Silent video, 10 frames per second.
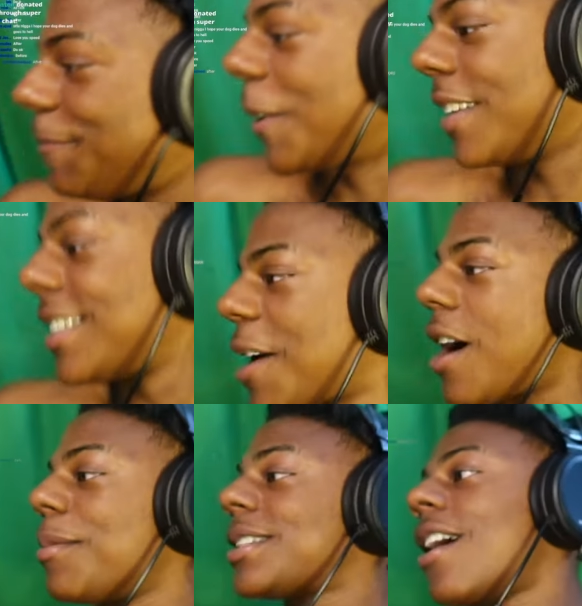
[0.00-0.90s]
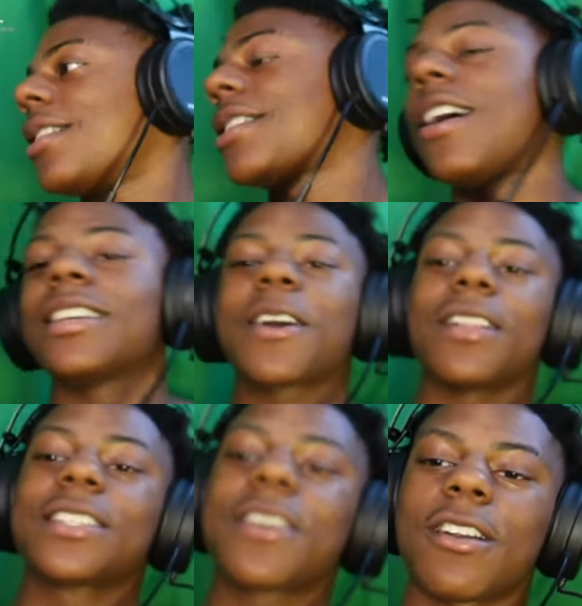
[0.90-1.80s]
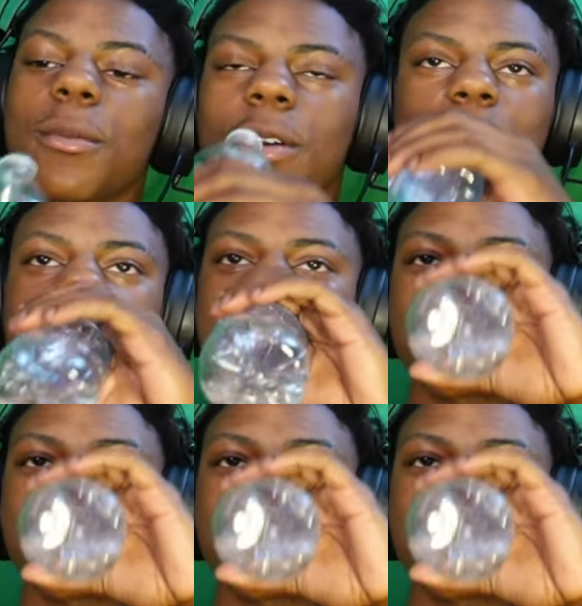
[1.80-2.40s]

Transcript: Or let's call him. Let's call. Let's call. Let's call. Let's call. Come on. Come on.